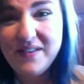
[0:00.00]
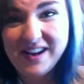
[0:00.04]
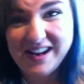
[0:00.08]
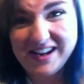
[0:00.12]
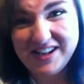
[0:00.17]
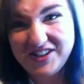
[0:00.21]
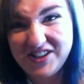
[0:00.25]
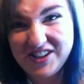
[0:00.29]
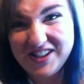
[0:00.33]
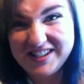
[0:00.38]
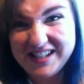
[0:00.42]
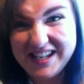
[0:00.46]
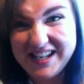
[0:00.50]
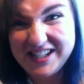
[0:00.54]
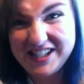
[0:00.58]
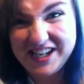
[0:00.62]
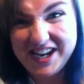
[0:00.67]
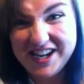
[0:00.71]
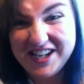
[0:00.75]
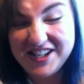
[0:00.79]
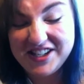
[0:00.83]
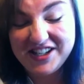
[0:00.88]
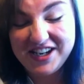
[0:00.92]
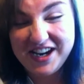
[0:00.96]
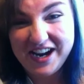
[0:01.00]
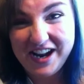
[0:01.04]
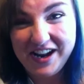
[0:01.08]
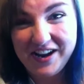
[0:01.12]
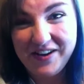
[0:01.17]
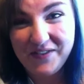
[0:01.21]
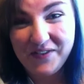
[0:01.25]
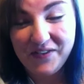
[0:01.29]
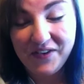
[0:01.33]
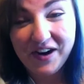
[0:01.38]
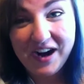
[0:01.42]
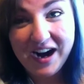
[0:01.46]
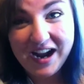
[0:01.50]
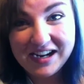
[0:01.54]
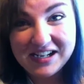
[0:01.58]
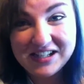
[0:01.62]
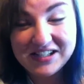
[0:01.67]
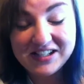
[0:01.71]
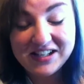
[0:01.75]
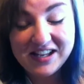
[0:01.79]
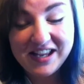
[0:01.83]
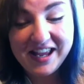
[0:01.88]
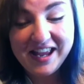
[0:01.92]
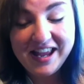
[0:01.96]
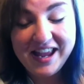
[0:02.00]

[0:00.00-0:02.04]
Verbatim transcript: interesting change today. We're actually